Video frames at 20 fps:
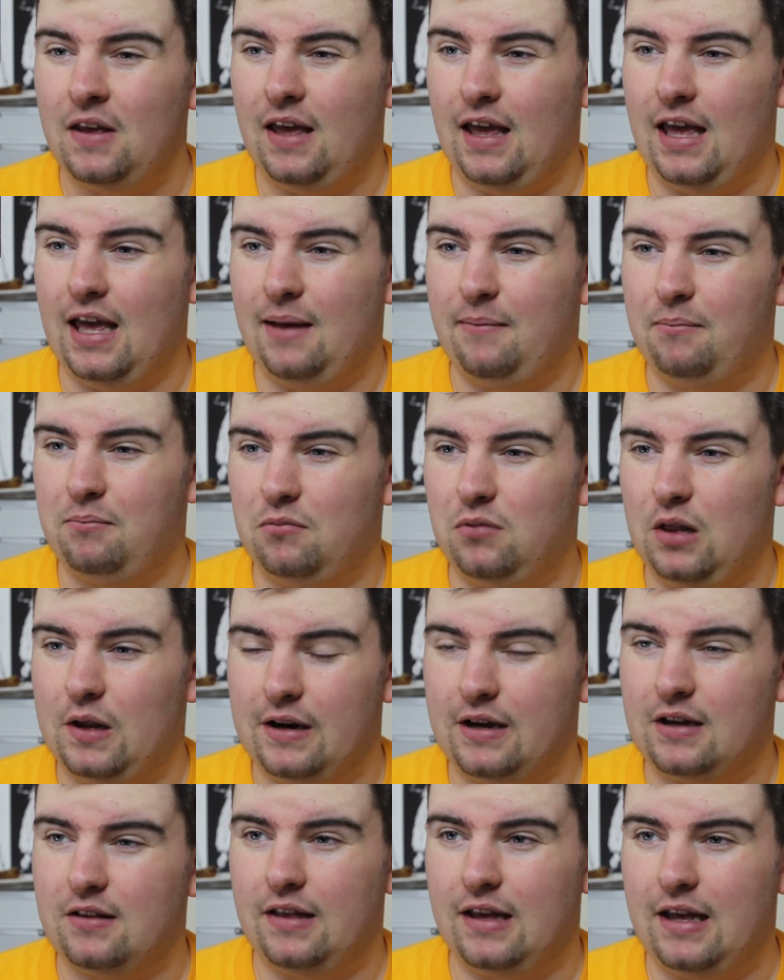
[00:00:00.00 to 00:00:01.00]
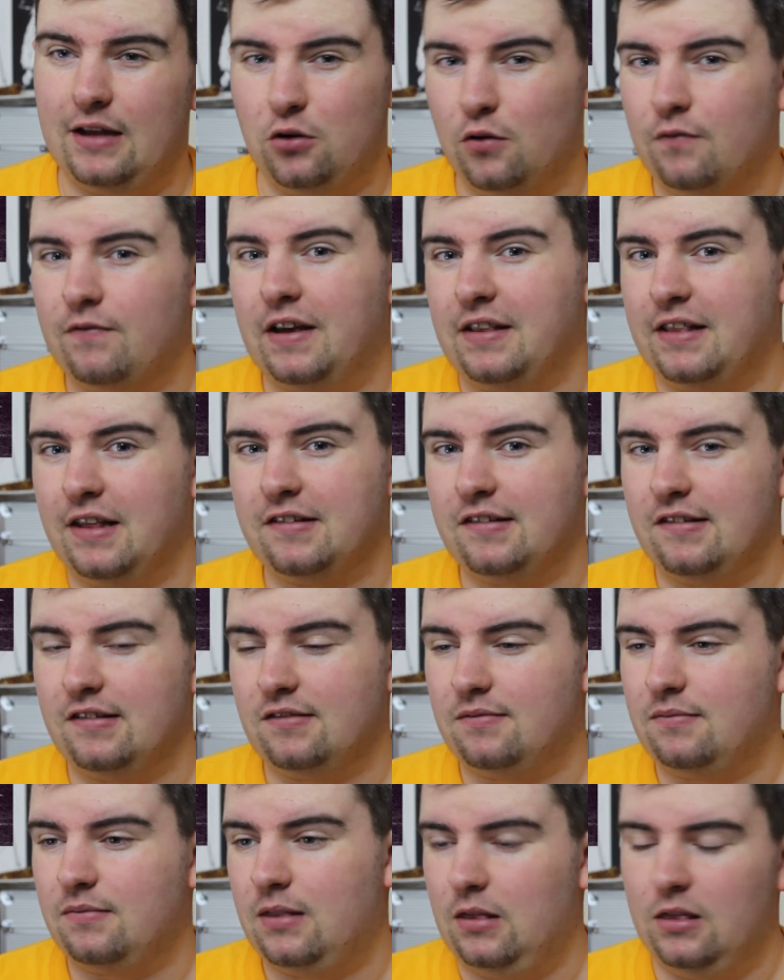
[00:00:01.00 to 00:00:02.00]
Lyrically, I do think this
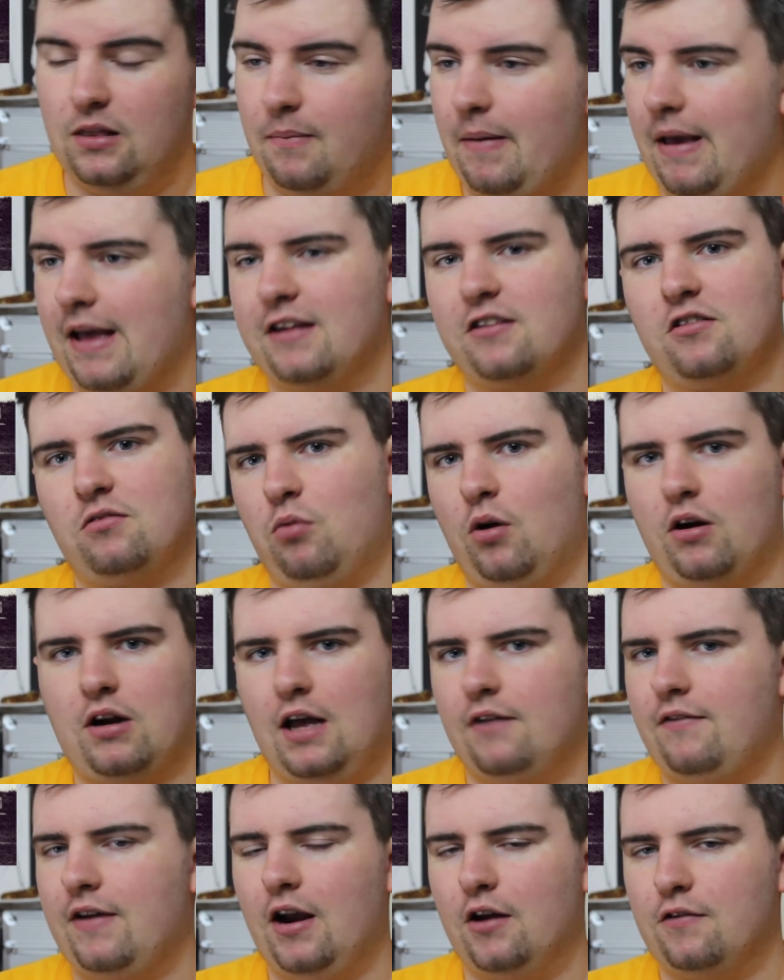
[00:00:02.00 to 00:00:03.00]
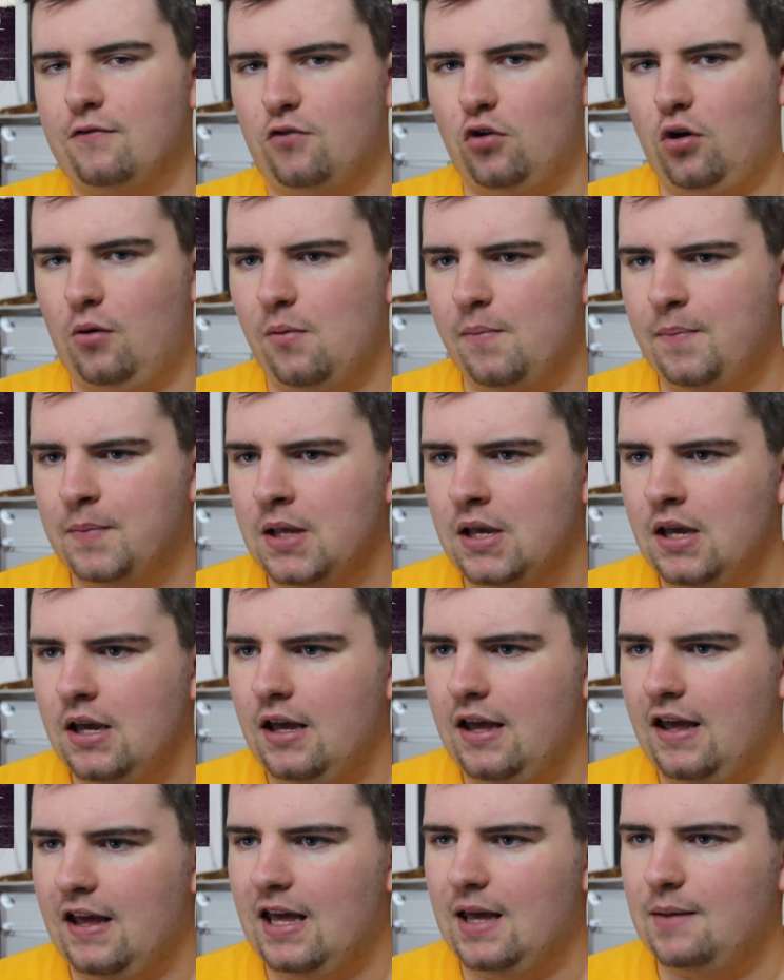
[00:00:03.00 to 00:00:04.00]
is the best work I've heard from
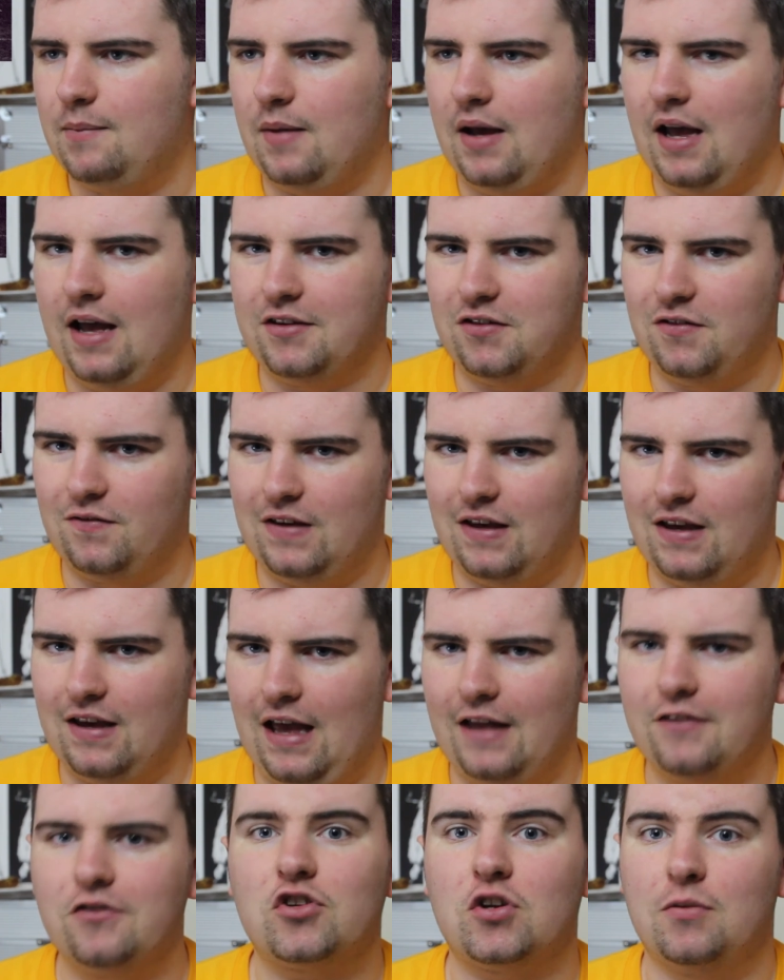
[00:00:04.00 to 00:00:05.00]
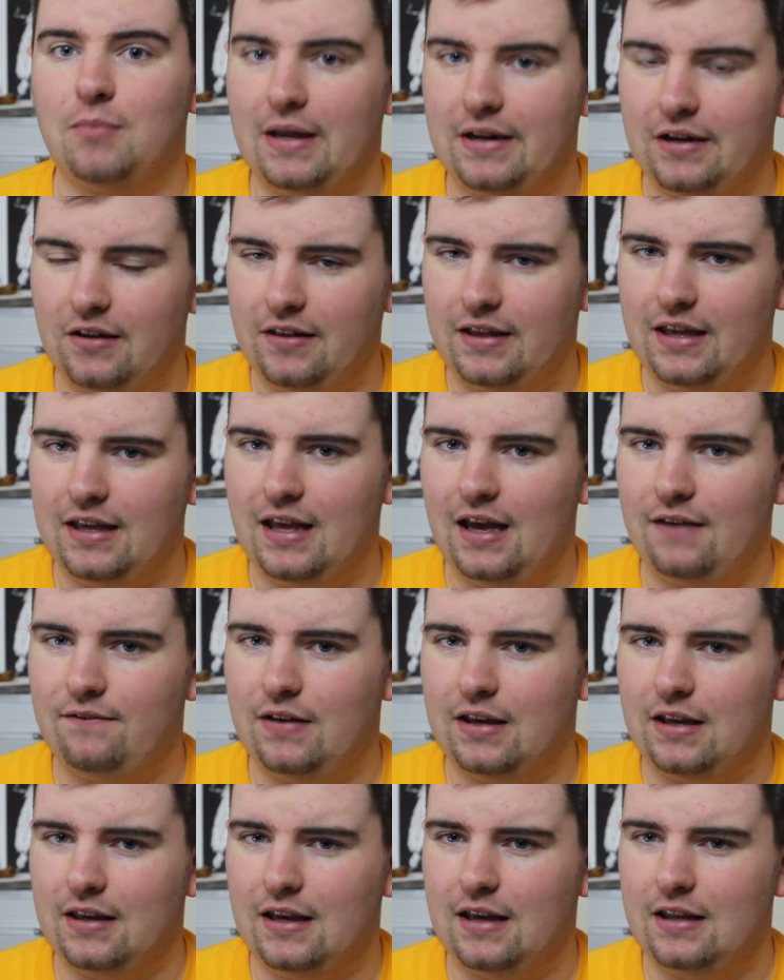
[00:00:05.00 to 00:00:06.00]
them as of yet. Instrumentally, I
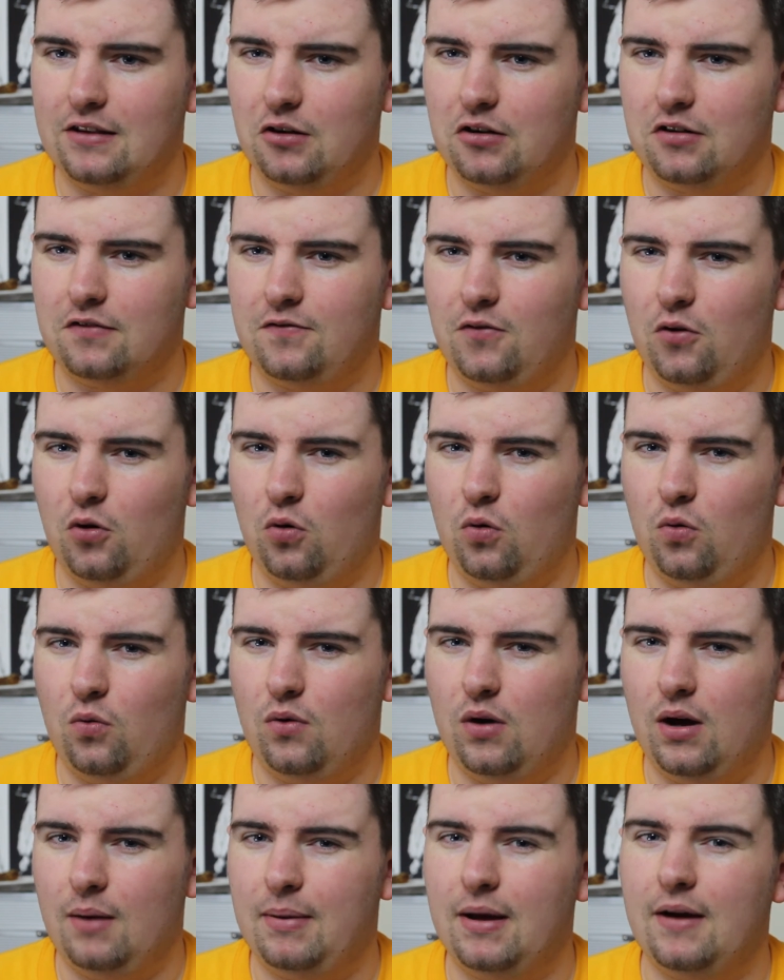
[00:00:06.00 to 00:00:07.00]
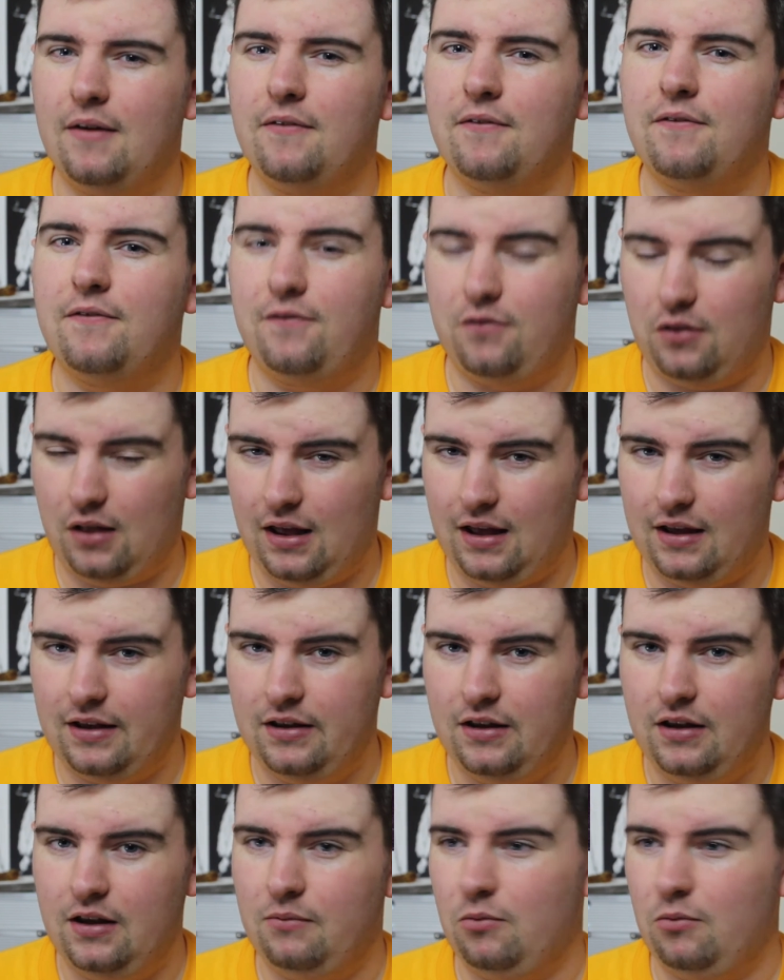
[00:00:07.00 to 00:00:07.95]
think it does fall a bit flat.